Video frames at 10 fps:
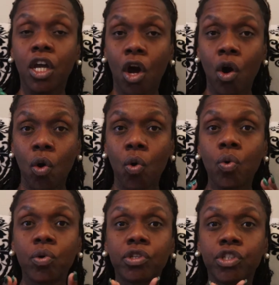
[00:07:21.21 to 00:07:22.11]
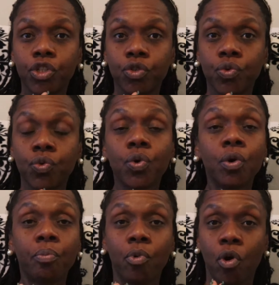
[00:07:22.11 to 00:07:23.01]
Go do
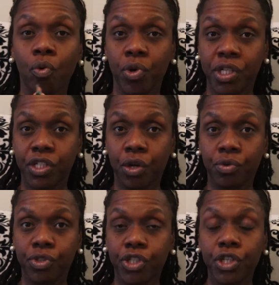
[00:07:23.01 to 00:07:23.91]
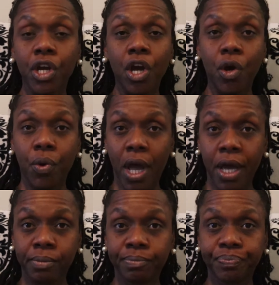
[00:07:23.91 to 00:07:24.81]
more research.
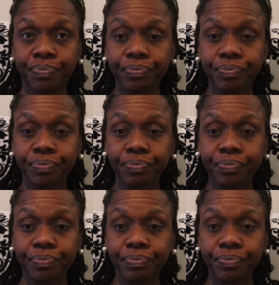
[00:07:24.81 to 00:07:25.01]
Okay?